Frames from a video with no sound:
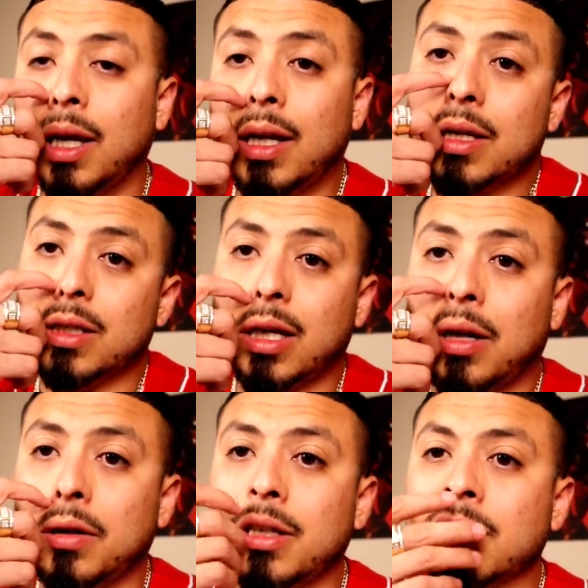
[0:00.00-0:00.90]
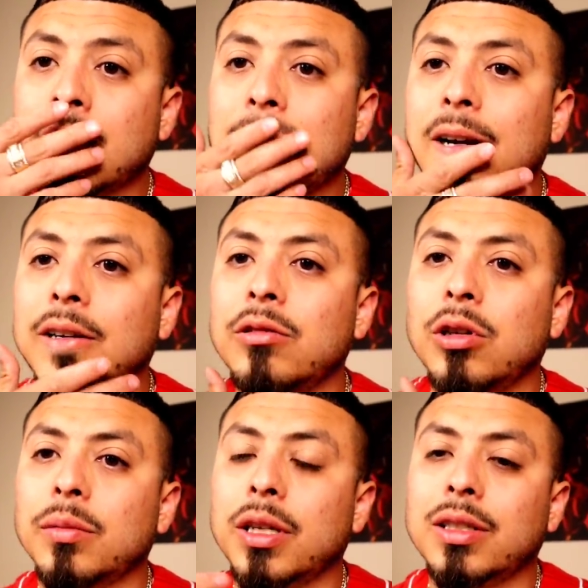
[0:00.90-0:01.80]
that's just how it is. That's how I
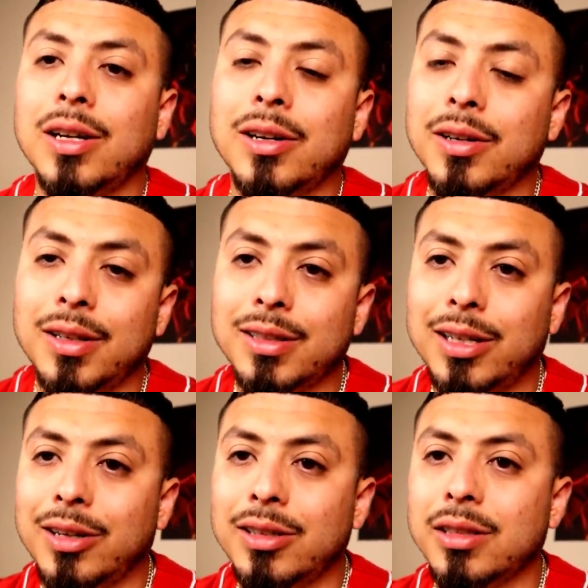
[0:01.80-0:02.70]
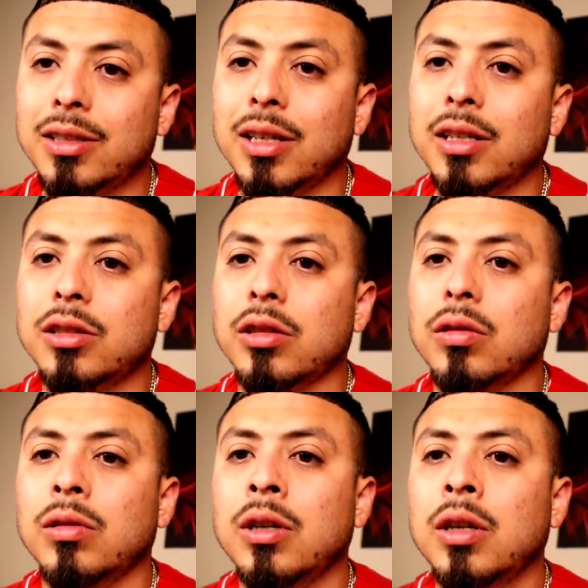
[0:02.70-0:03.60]
grew up. That's how it is, gang.
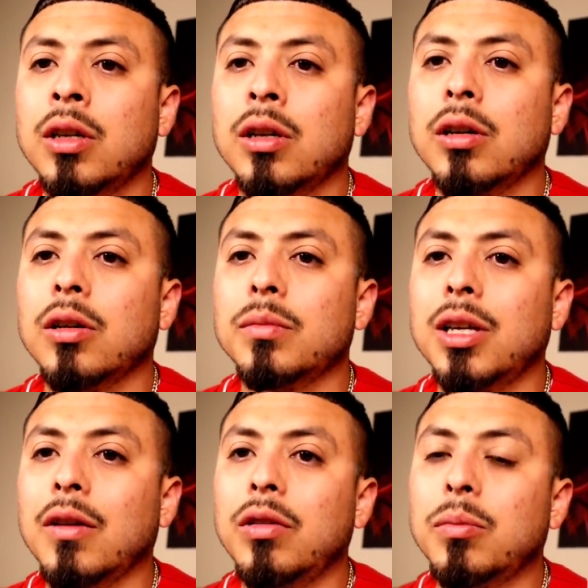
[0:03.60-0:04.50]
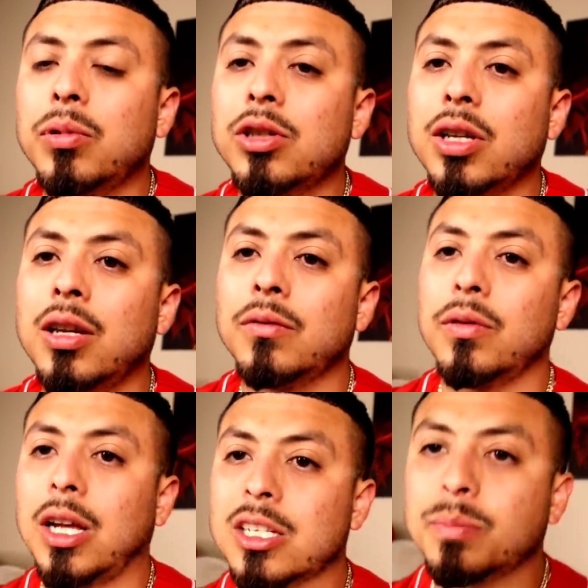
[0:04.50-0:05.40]
So definitely appreciate him
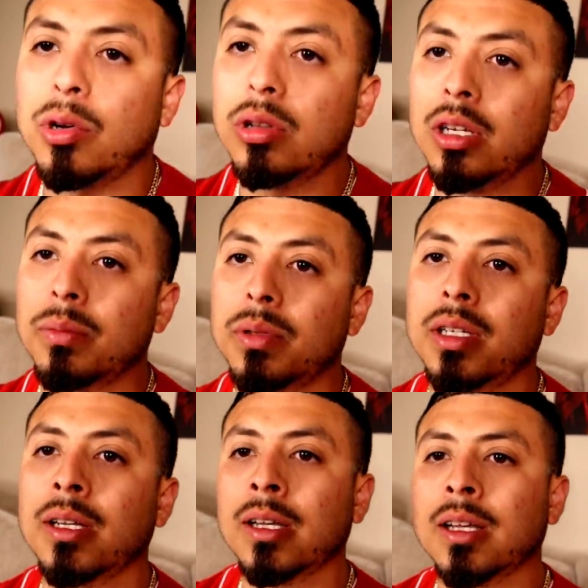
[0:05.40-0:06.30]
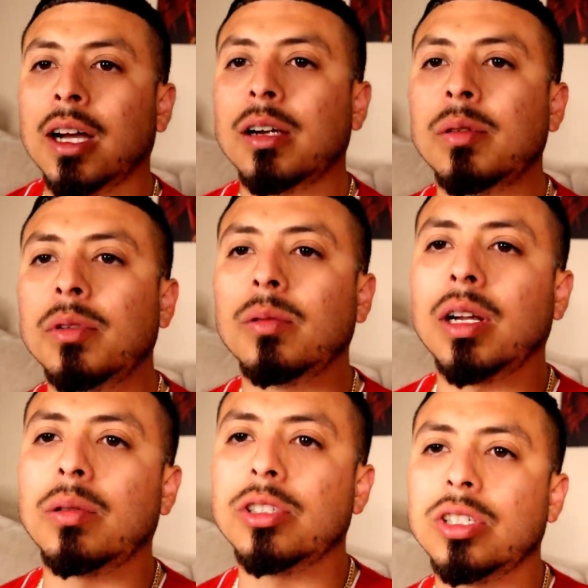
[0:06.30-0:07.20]
for not spoiling me. I remember
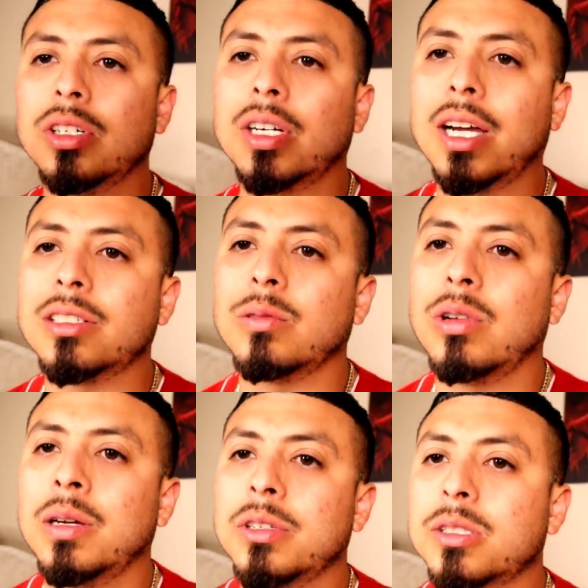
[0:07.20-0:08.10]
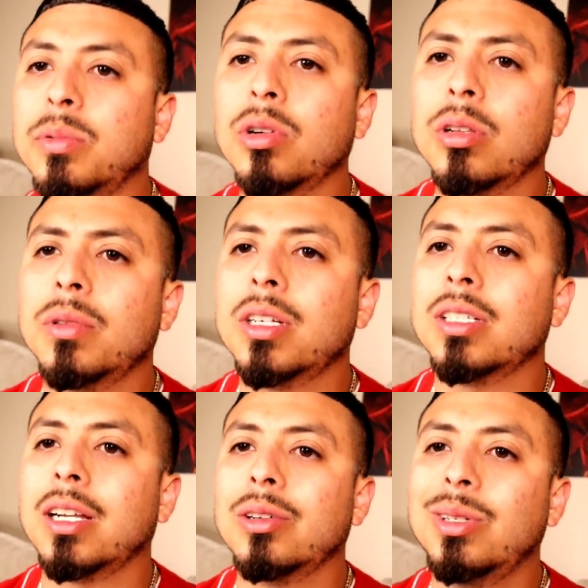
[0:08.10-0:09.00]
when I was young, I used to want him to spoil me
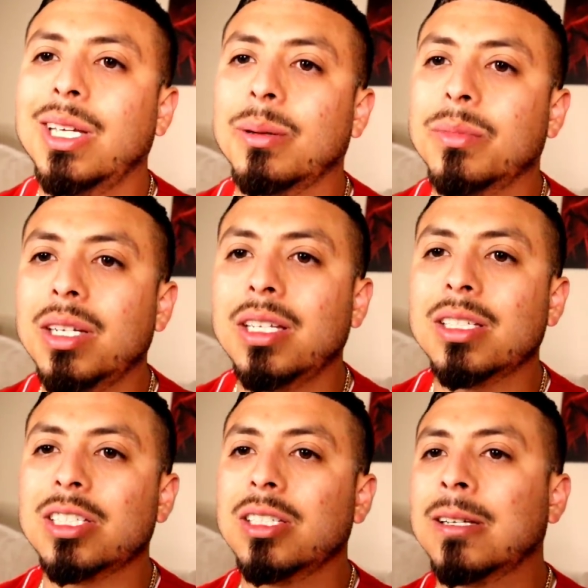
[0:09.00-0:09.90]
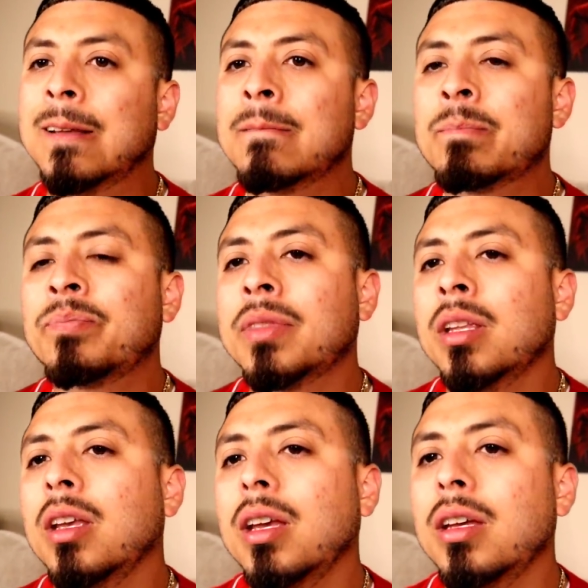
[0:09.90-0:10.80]
because I know he had money and shit.
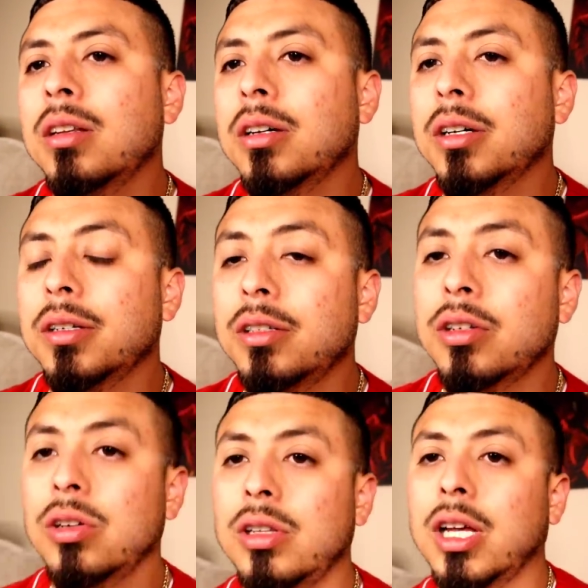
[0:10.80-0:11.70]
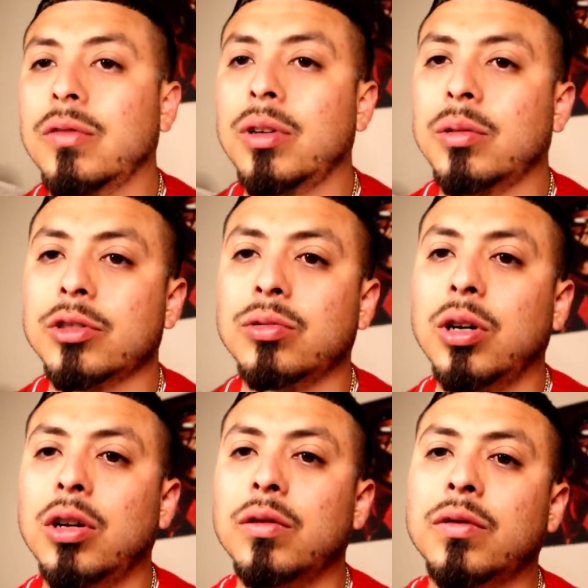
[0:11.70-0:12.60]
And, you know, he left when I was
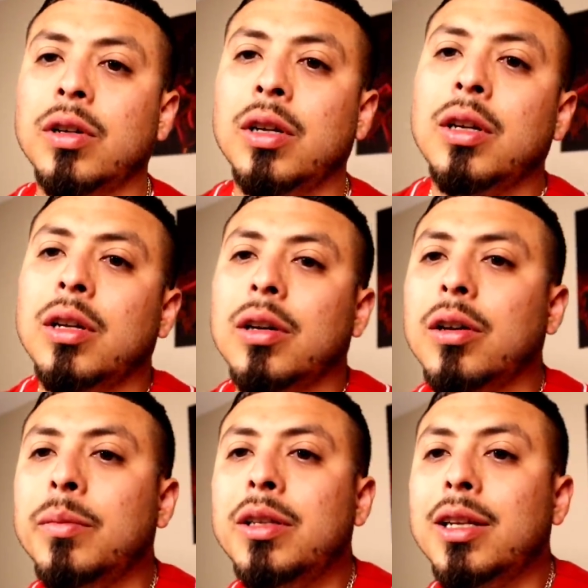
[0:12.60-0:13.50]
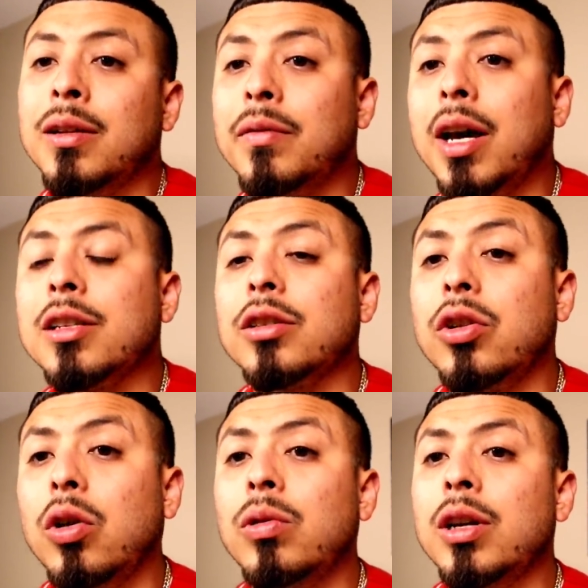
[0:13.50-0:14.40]
12. He did invite us to
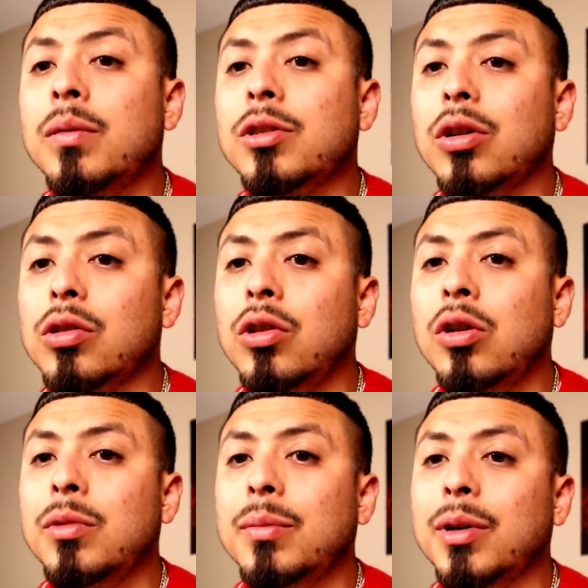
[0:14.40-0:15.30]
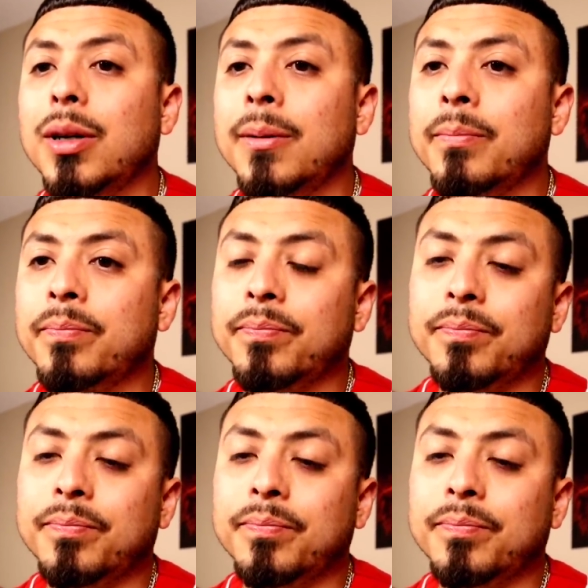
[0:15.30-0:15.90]
go with him to Oklahoma, but